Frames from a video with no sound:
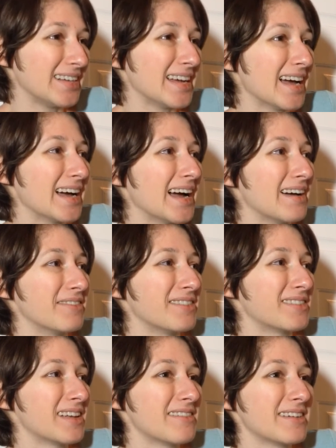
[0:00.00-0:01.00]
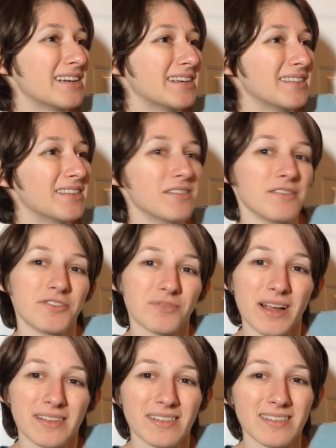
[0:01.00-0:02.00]
but yeah, I was loving those
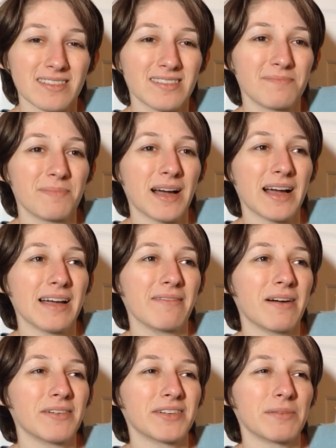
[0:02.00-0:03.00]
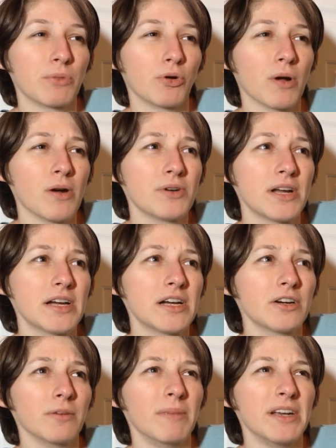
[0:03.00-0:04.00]
dresses by what was it,
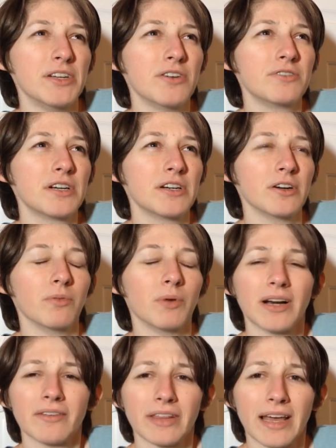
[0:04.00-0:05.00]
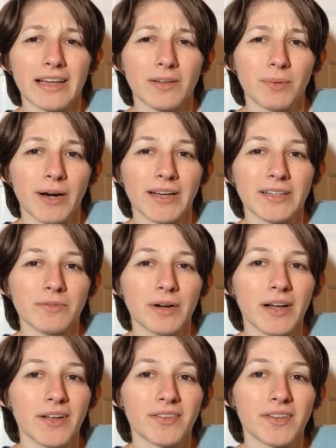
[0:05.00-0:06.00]
Morona or Madonna or whatever the hell brand it
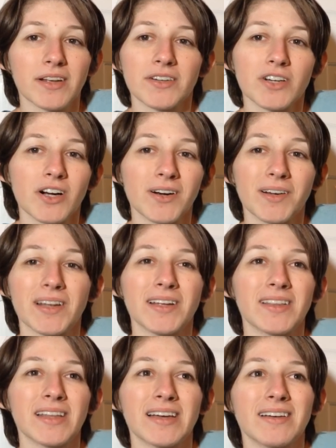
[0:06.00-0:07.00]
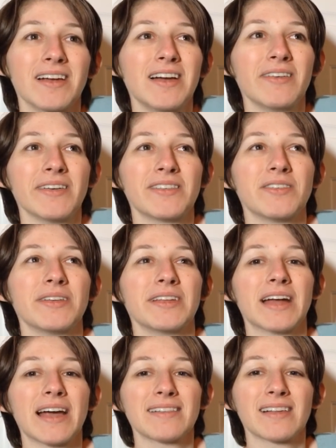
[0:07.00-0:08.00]
was at Target that was doing
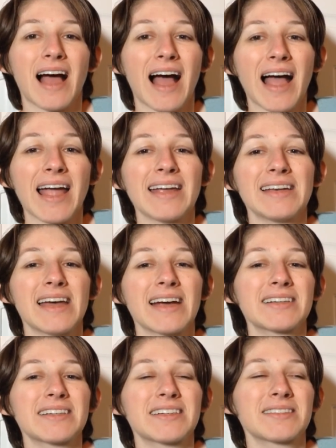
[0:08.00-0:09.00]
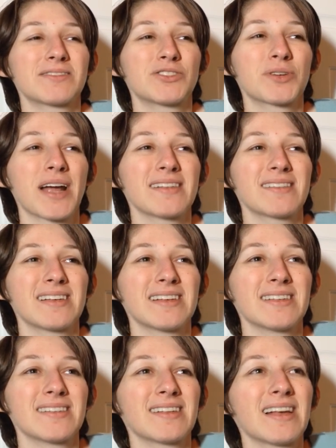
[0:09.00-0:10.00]
the nice high necked
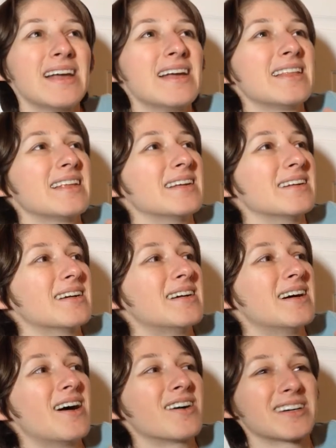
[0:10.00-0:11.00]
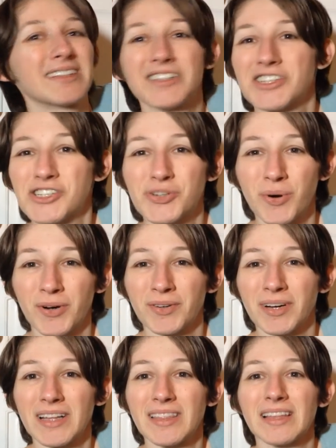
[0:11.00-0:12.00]
dresses that aren't short
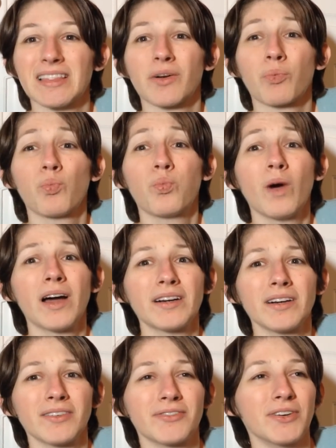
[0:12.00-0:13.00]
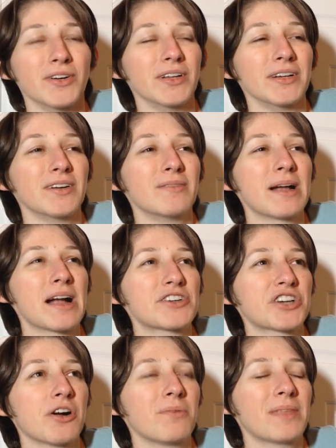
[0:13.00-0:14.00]
or anything. They're wonderful, and oh my
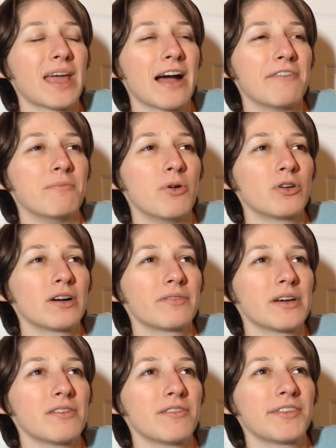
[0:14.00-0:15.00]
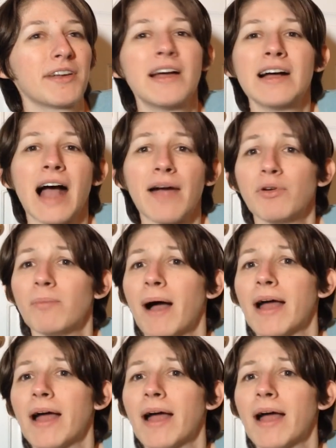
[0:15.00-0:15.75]
gosh, I hope they have more of those. I will